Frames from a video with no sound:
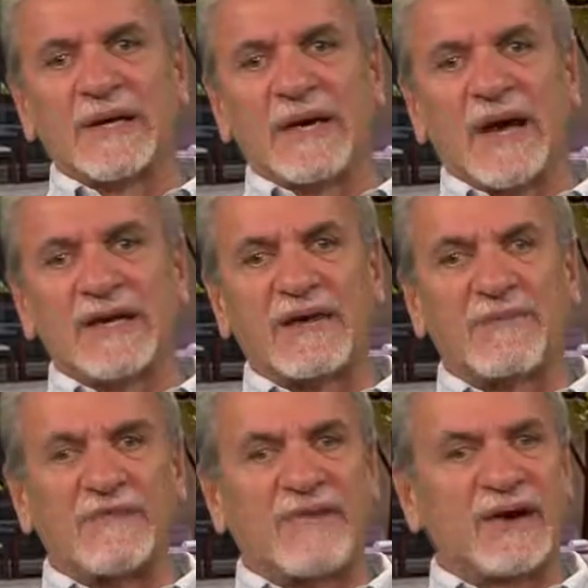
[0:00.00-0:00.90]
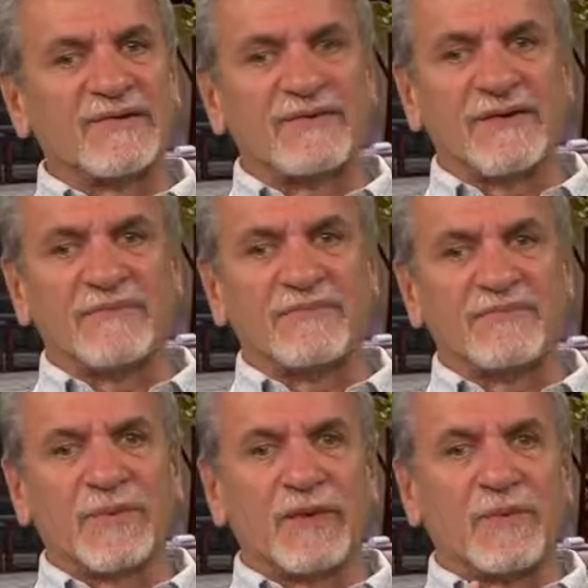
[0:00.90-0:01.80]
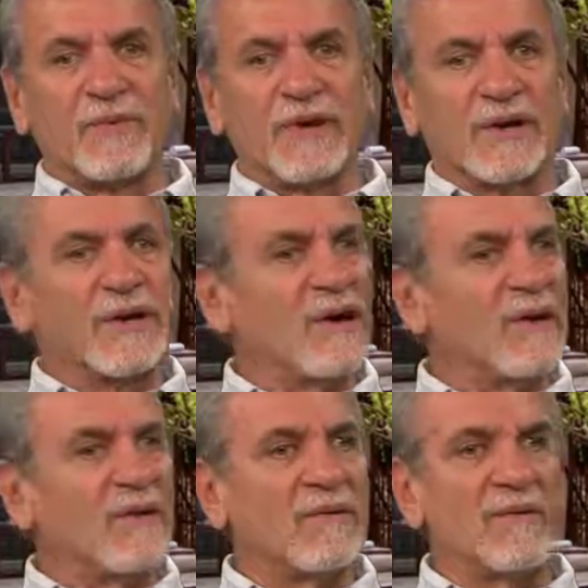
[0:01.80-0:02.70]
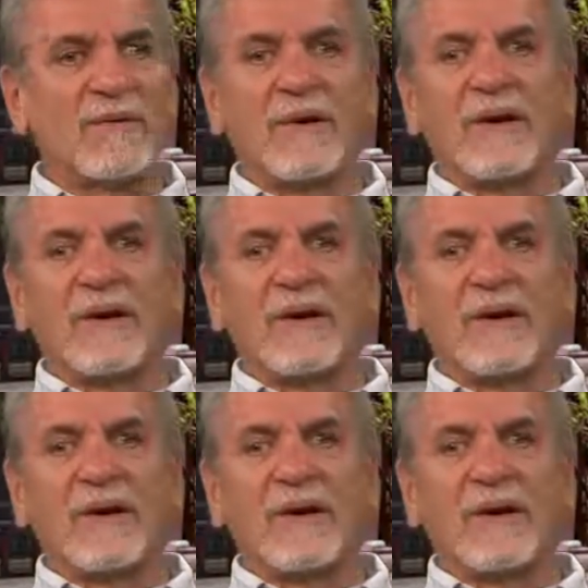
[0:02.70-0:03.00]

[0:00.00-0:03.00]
I give them advice on where to go,